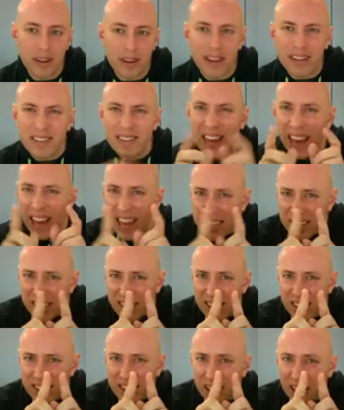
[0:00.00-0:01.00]
It's
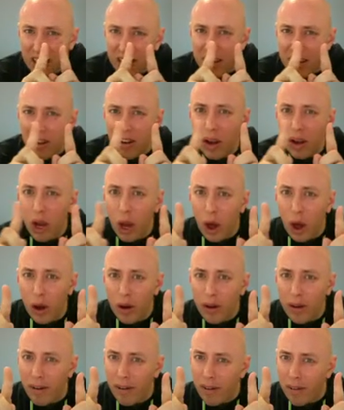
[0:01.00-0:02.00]
actually a little
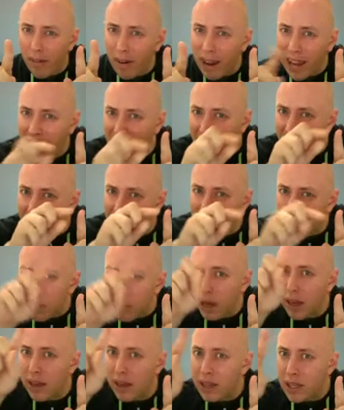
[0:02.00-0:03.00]
longer, and the
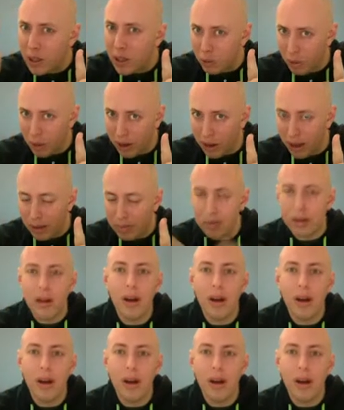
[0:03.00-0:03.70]
pitch went up